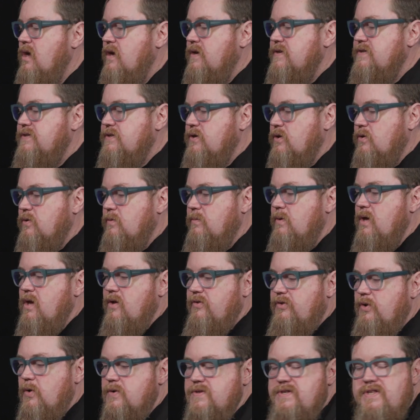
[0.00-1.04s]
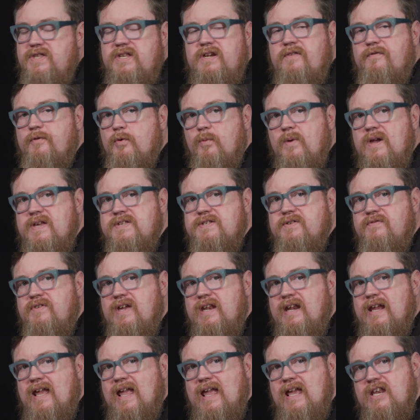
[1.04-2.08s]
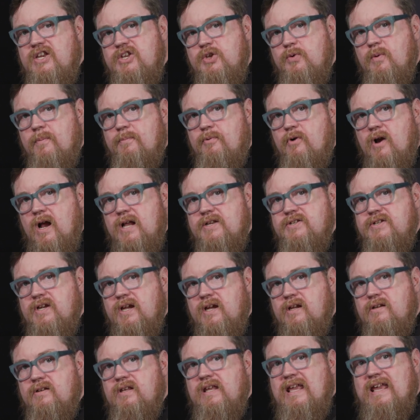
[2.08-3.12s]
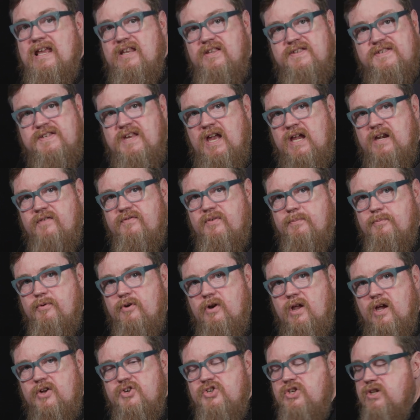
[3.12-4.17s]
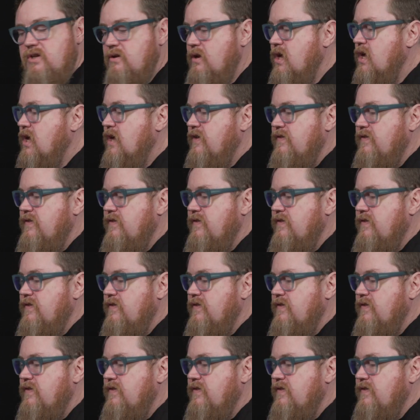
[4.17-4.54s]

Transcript: So those are the different ways of getting into a project inside of a production.